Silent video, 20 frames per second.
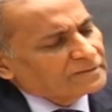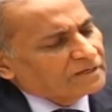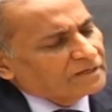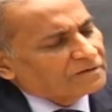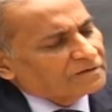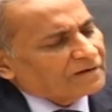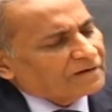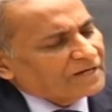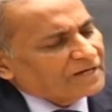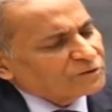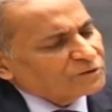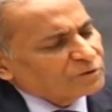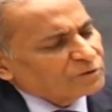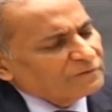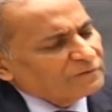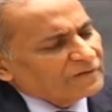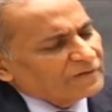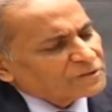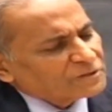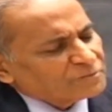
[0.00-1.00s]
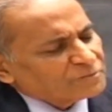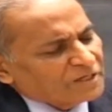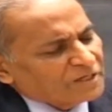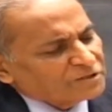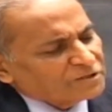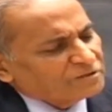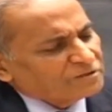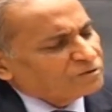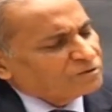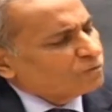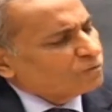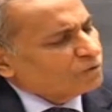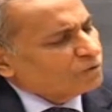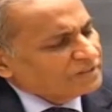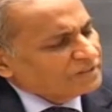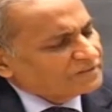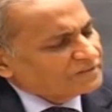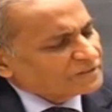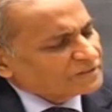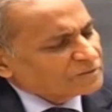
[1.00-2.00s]
and tries to give expression to what
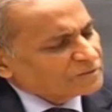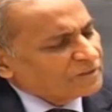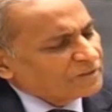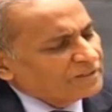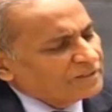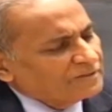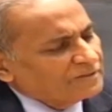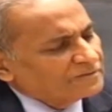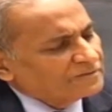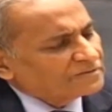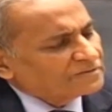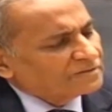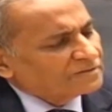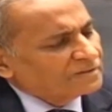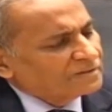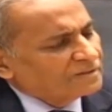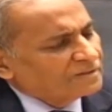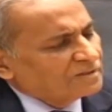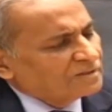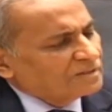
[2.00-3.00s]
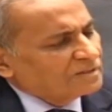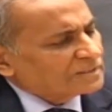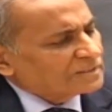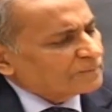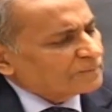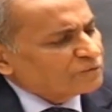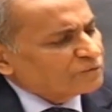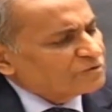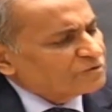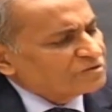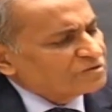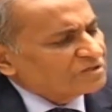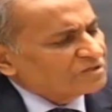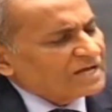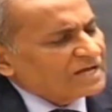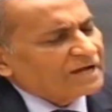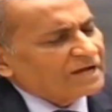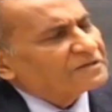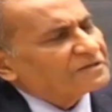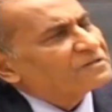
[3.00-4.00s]
he's experienced, suppose he
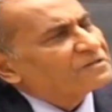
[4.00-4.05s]
said, I had